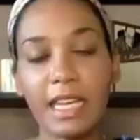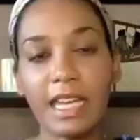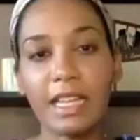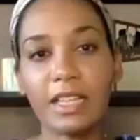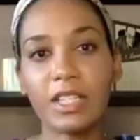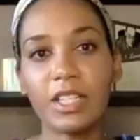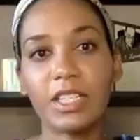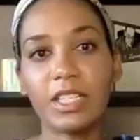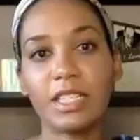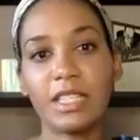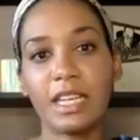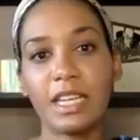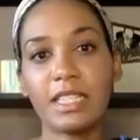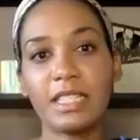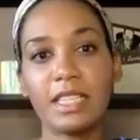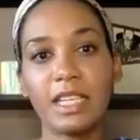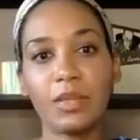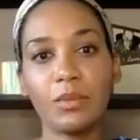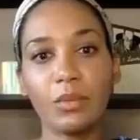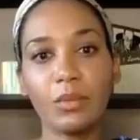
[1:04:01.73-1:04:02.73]
and
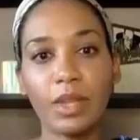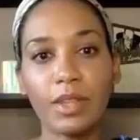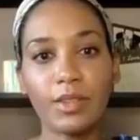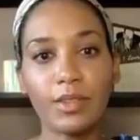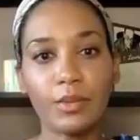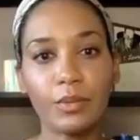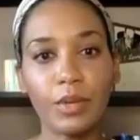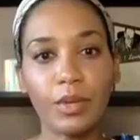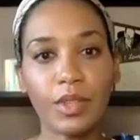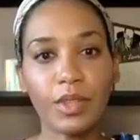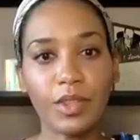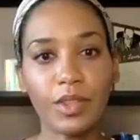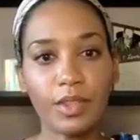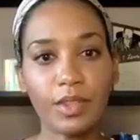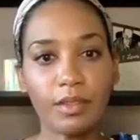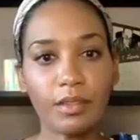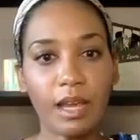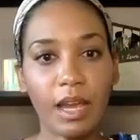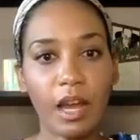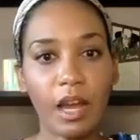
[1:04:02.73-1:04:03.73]
connecting with
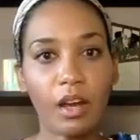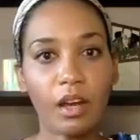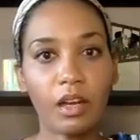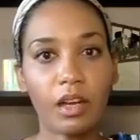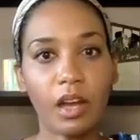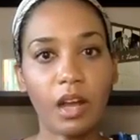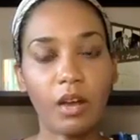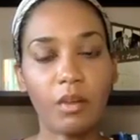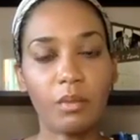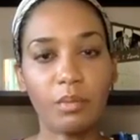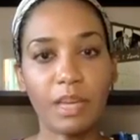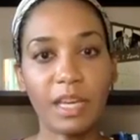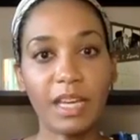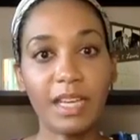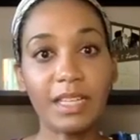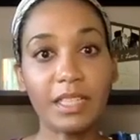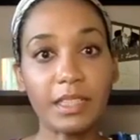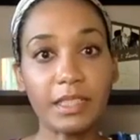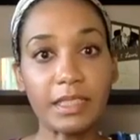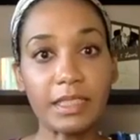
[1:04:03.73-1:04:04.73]
our
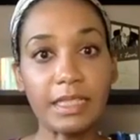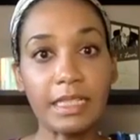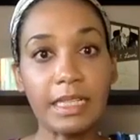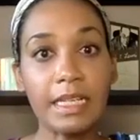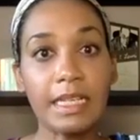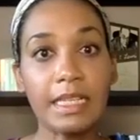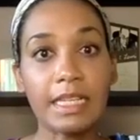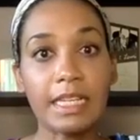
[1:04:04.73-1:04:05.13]
maker.